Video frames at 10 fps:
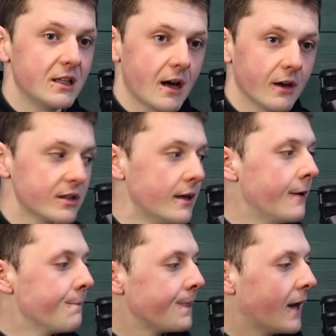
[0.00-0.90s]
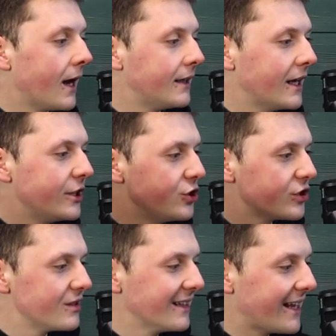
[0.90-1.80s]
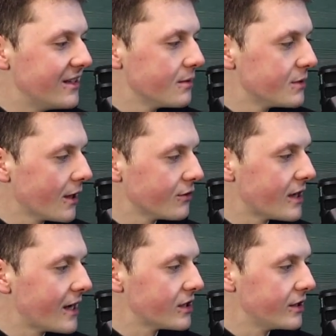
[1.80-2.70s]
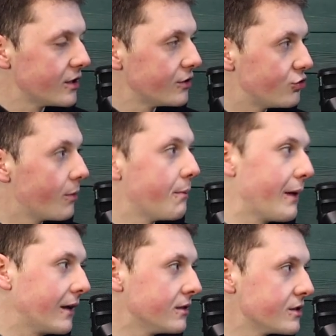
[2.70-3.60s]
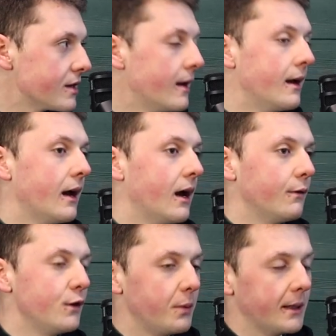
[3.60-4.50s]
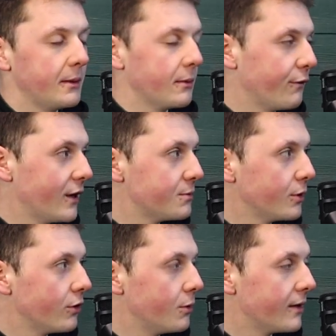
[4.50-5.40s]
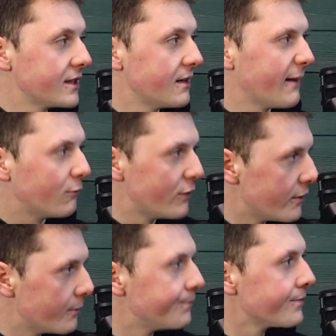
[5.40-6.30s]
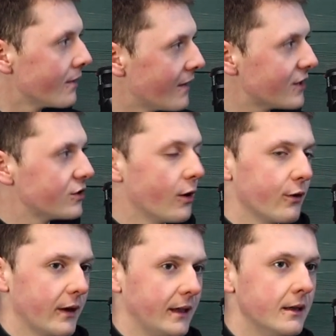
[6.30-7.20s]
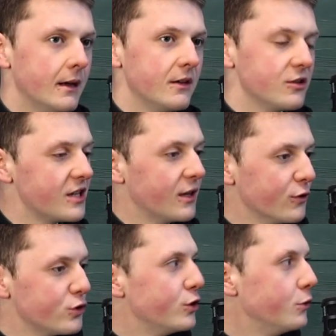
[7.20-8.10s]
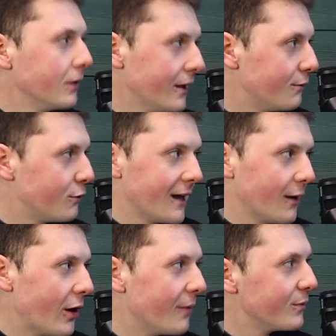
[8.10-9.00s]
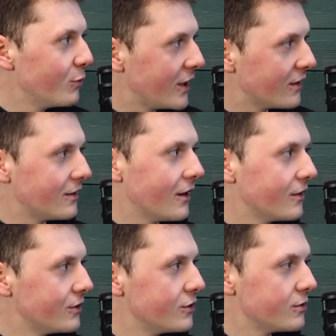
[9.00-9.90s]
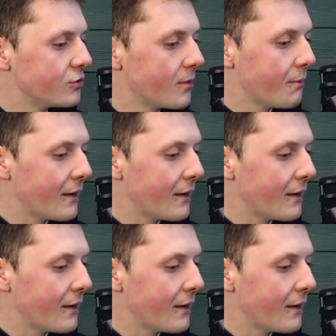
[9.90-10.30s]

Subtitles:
guitars, and it just lends themselves nicely to strumming patterns. A few people in the Facebook group were asking about rhythm, that sort of thing. So instead of us noodling for an hour, we can do some strumming